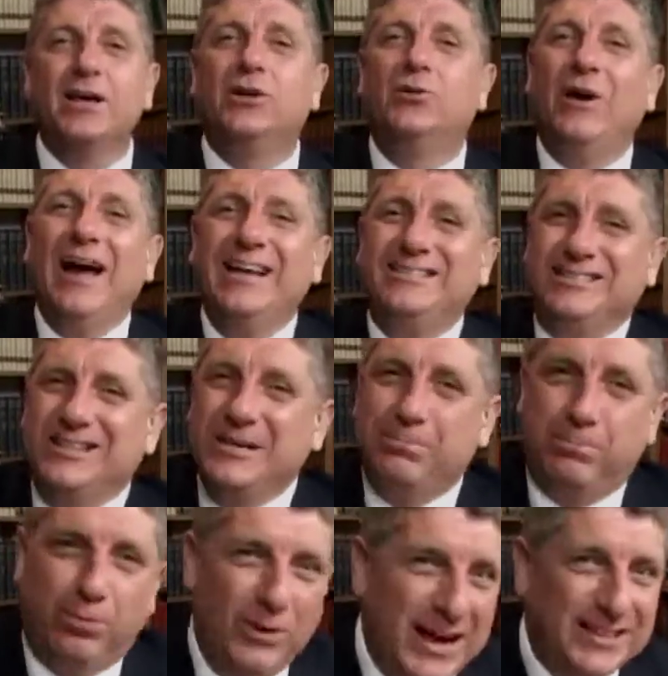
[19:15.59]
Grassley
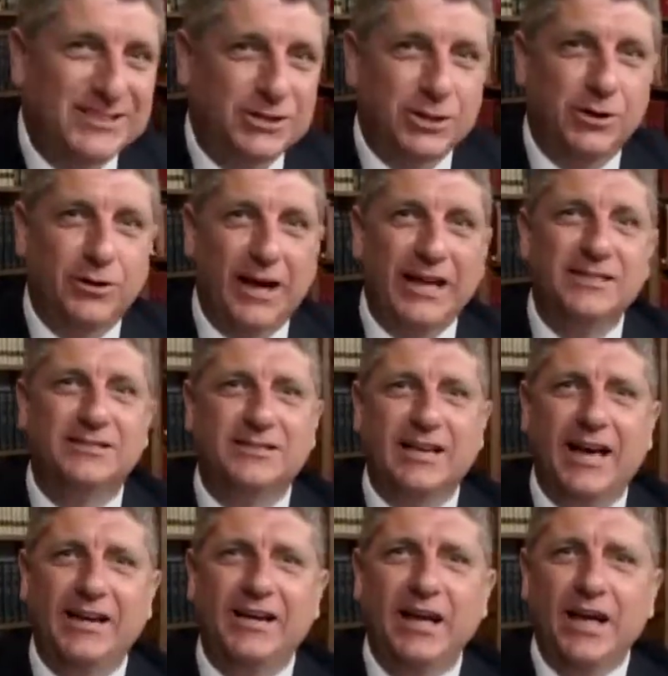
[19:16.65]
pressed her and
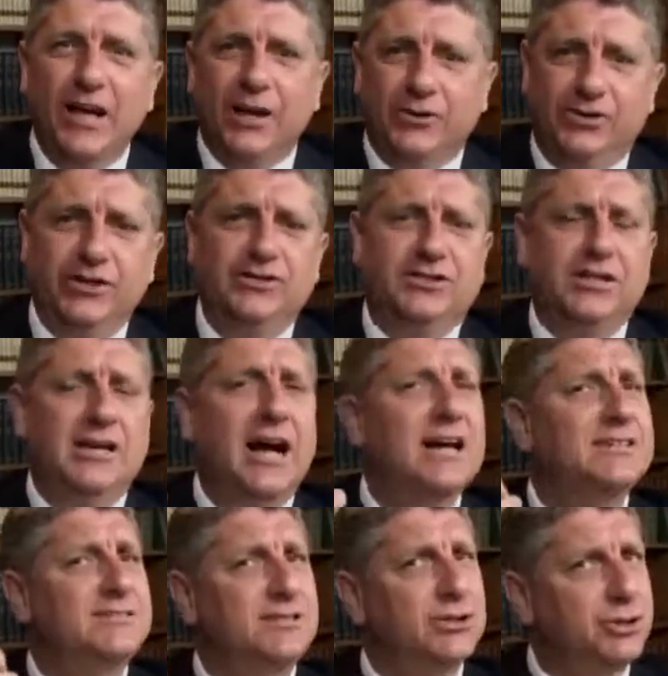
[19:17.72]
said, Does the
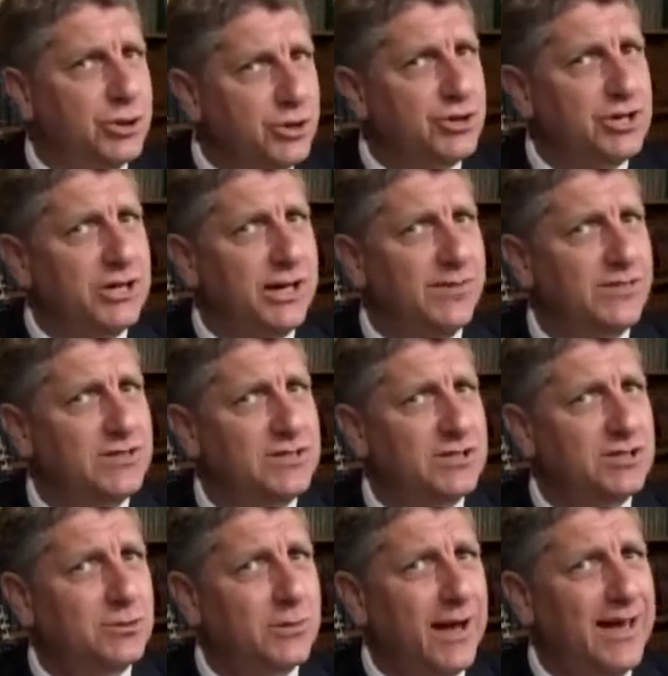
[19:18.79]
Constitution give us
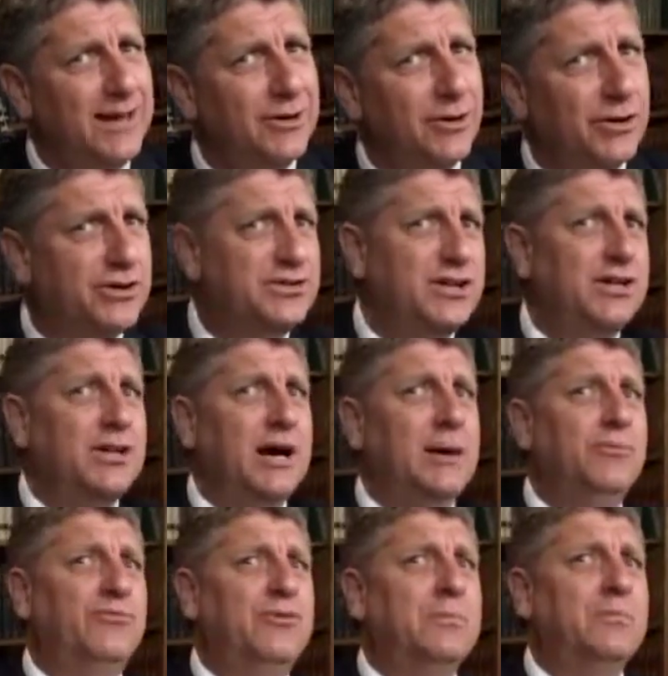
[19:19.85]
this right, or does it
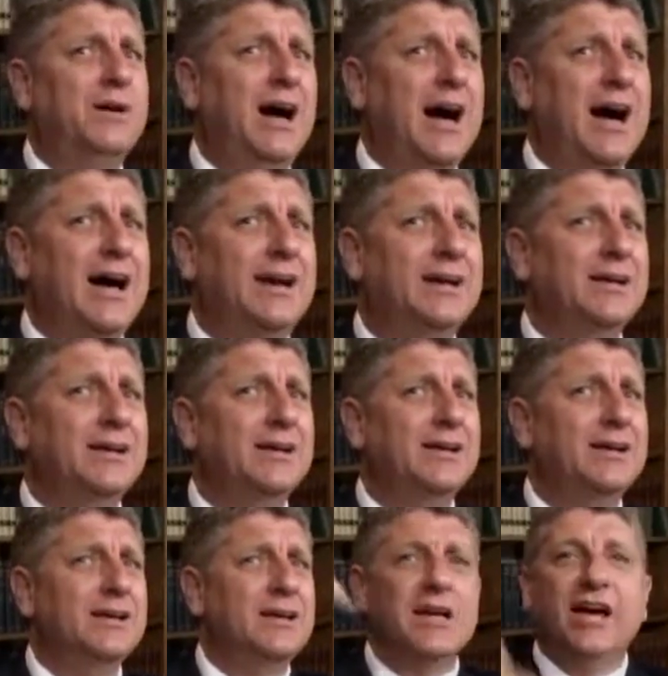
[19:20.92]
come from God?
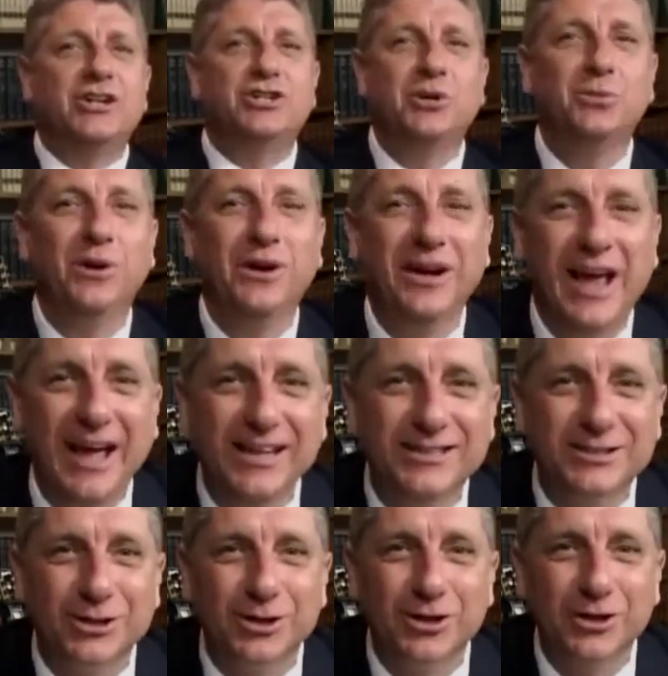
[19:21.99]
And she wouldn't
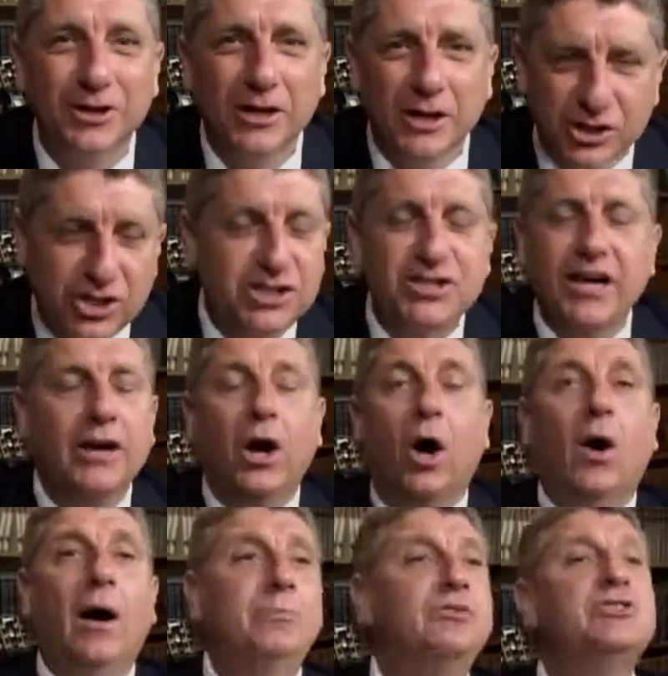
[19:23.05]
answer. She said, Oh,
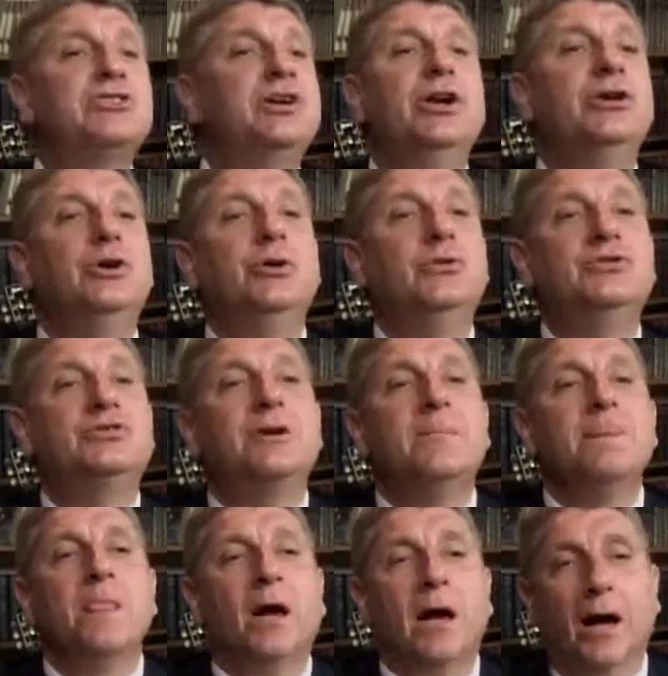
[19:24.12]
I'm just going to use
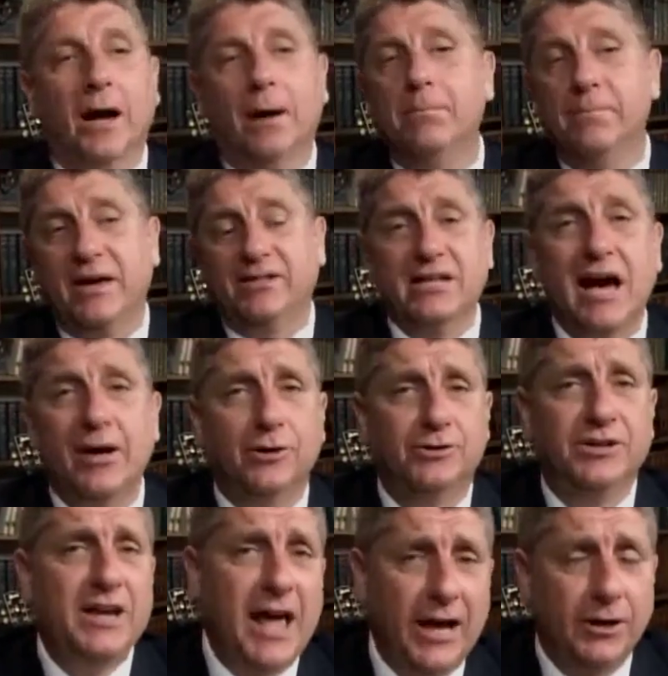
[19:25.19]
uh, McDonald
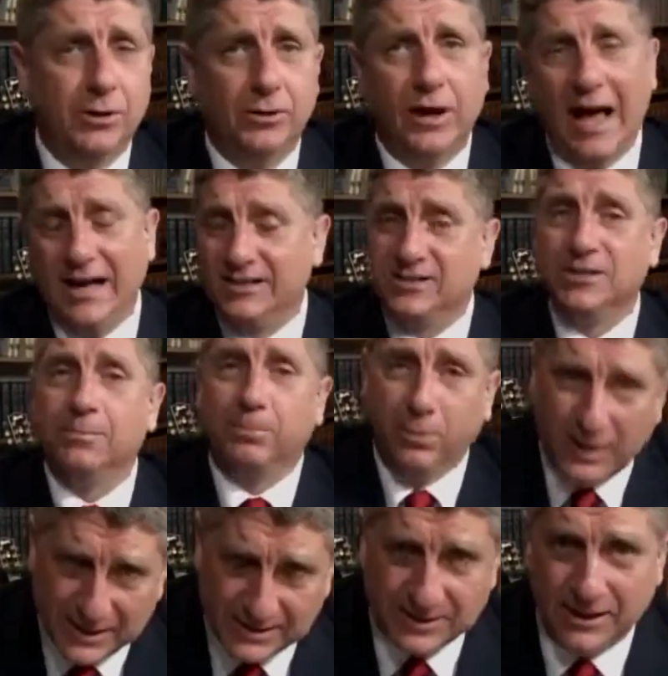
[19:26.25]
and Heller as the
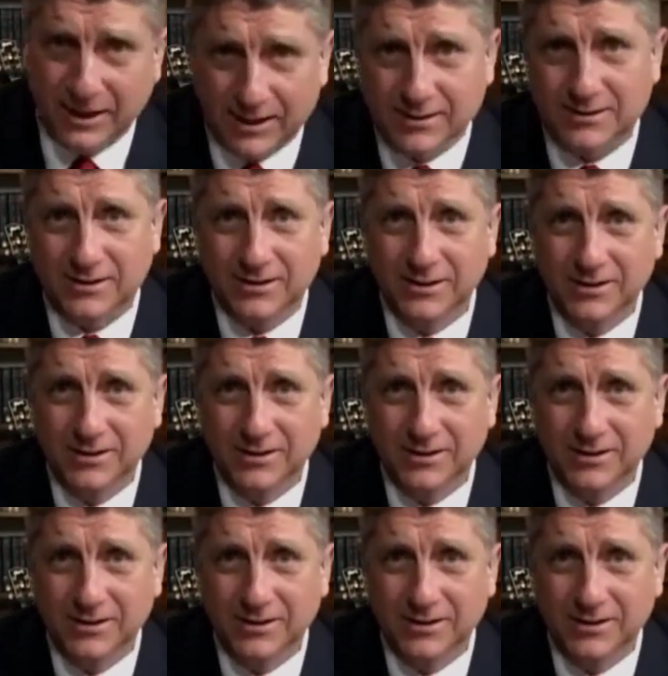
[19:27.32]
precedent,